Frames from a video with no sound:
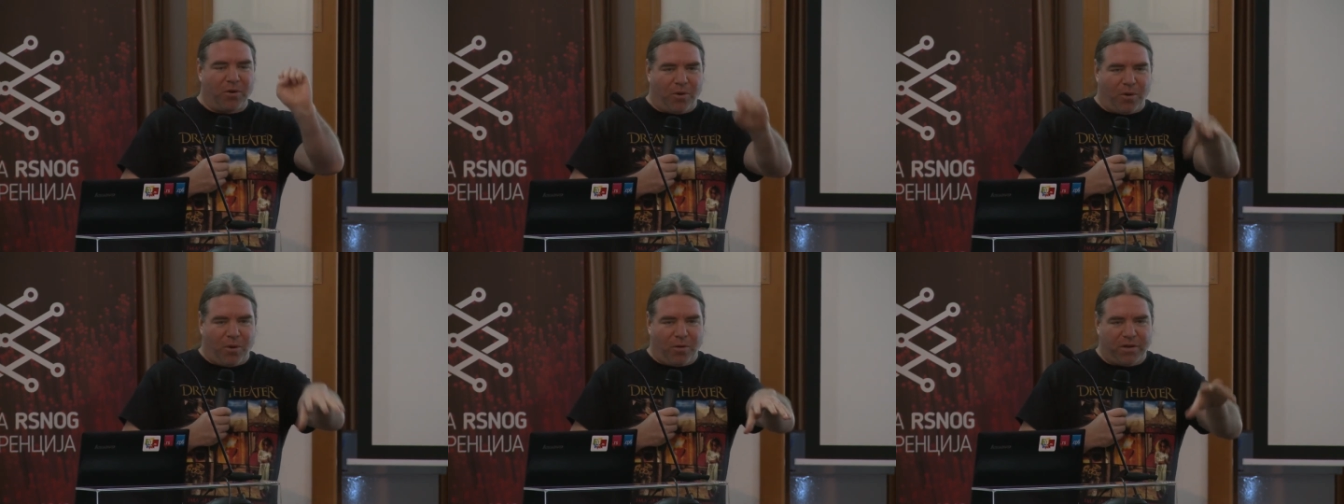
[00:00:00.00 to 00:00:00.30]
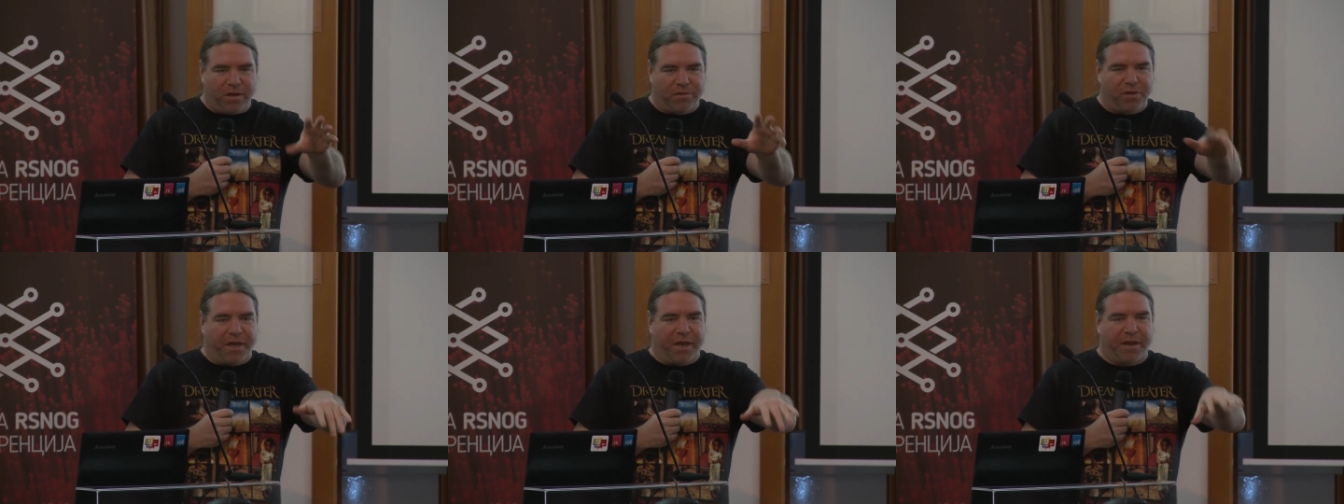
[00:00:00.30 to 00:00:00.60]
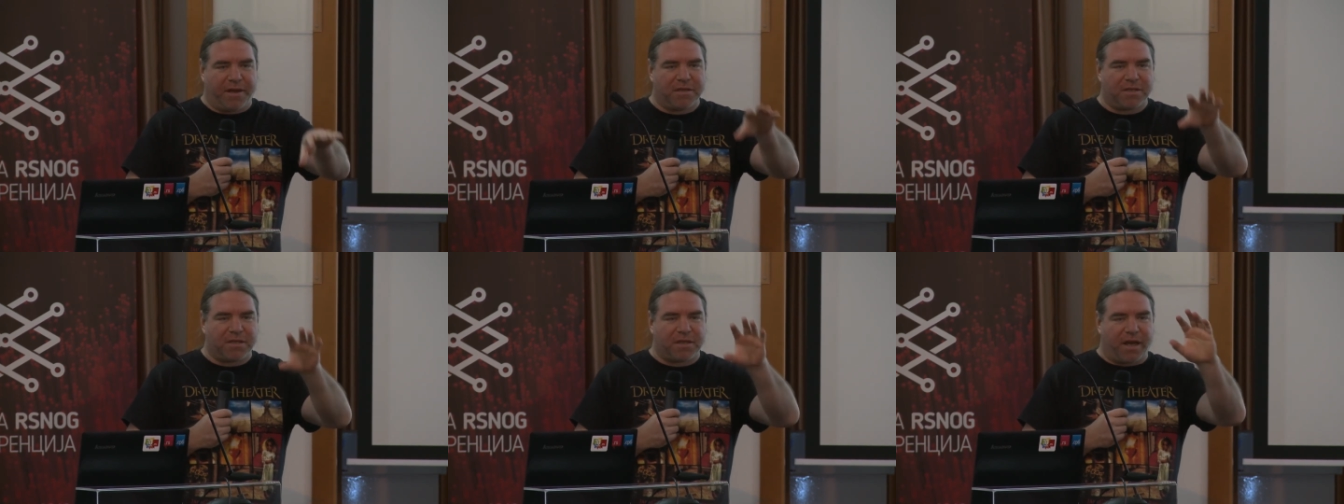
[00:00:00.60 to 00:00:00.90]
all the
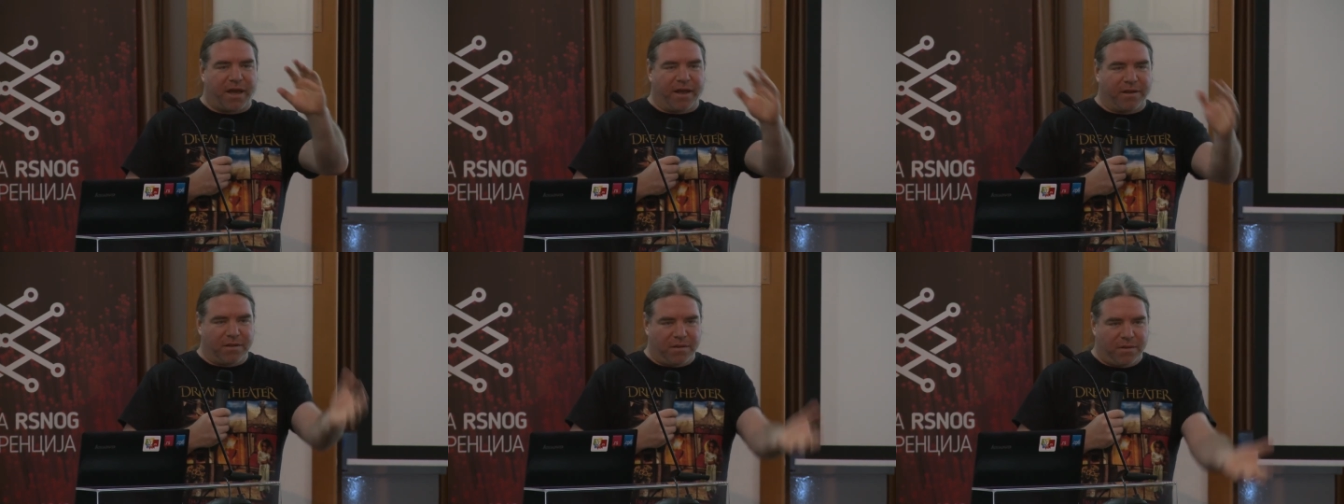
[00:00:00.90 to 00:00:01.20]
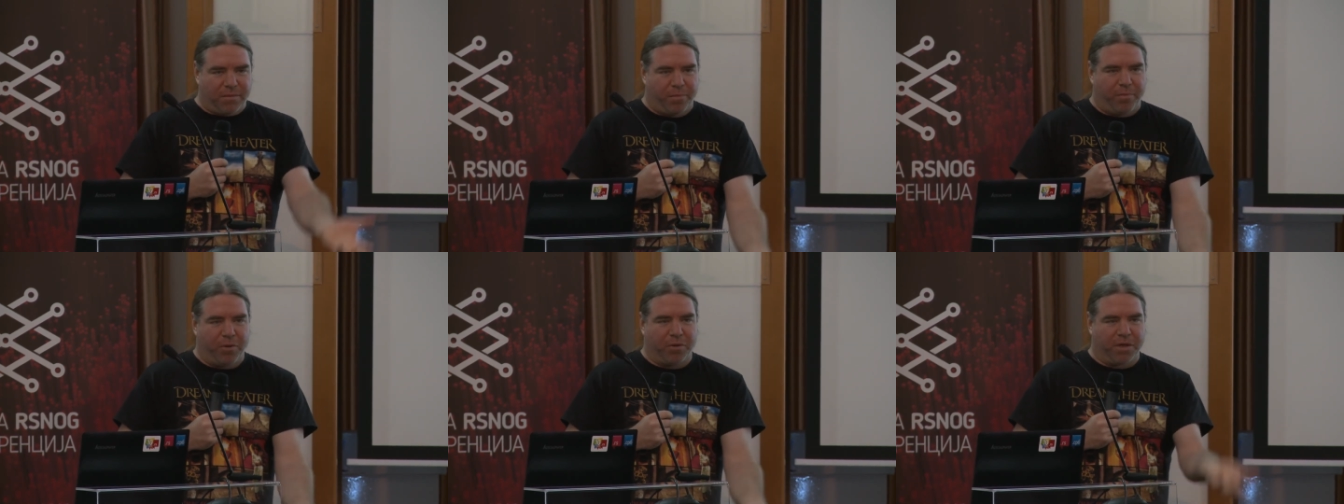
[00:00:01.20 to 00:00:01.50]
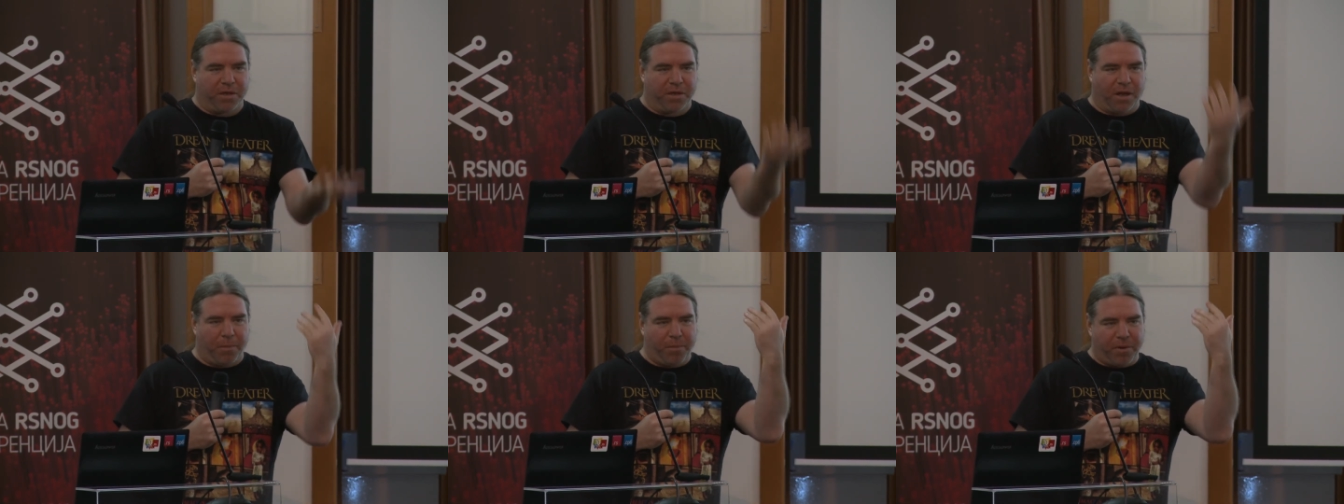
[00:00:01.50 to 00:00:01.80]
things and
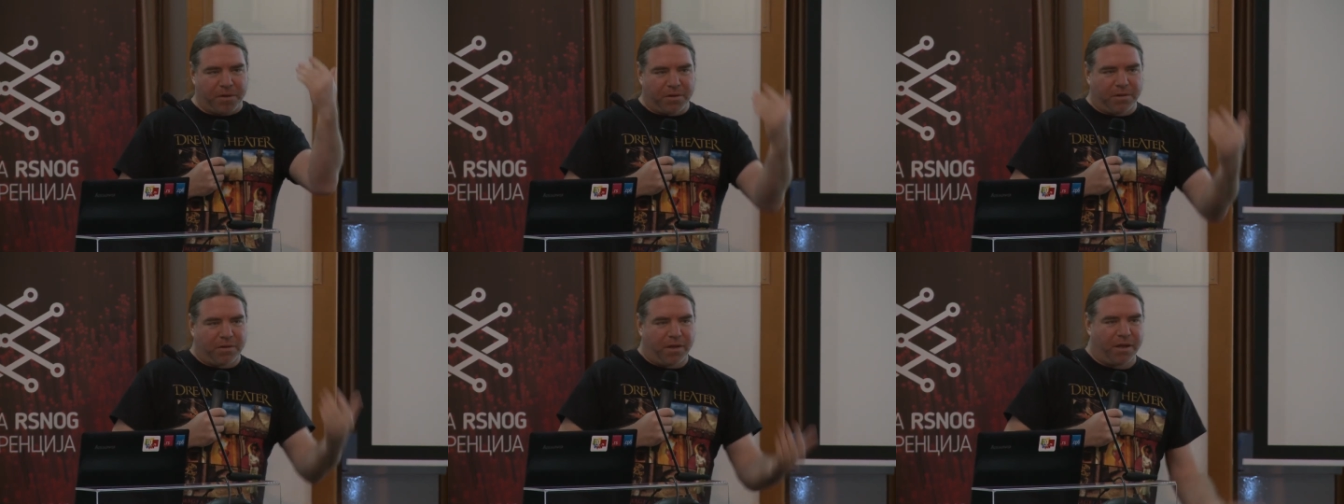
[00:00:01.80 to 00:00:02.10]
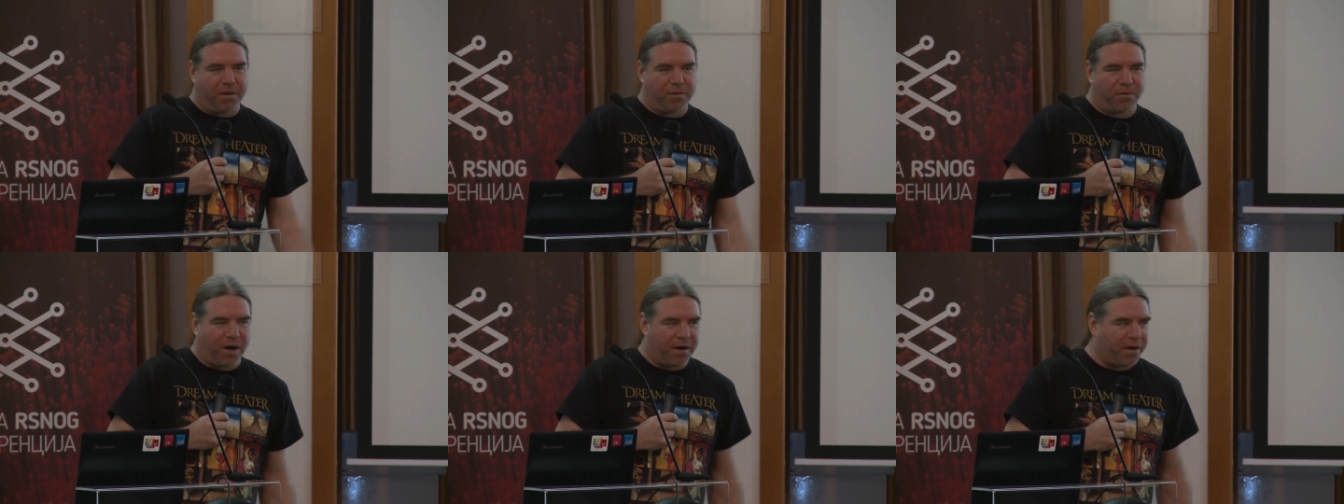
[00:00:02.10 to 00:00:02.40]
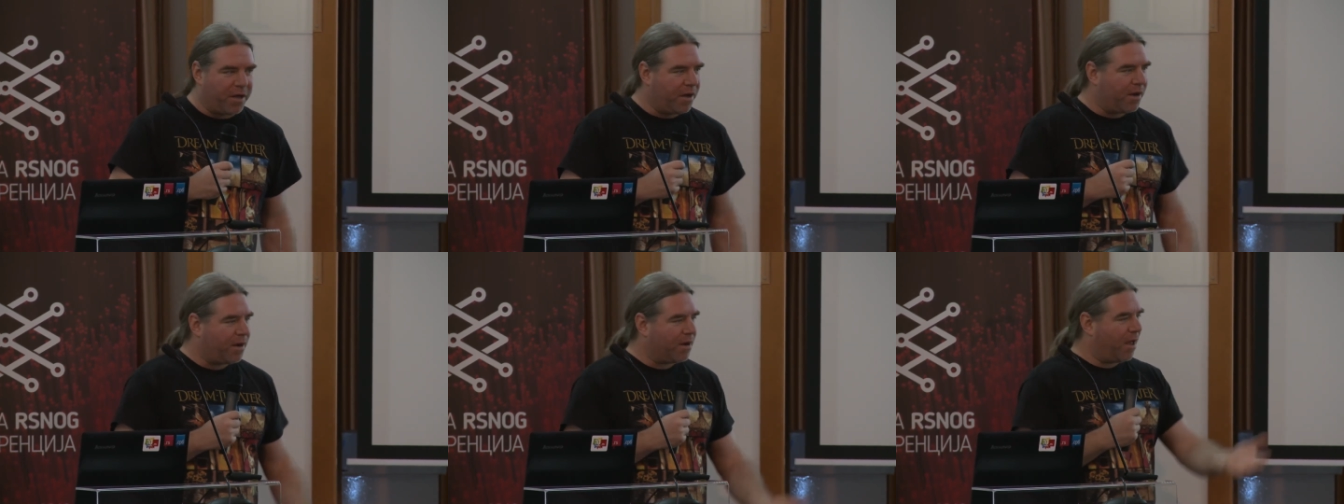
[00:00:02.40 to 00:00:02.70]
put it up and running,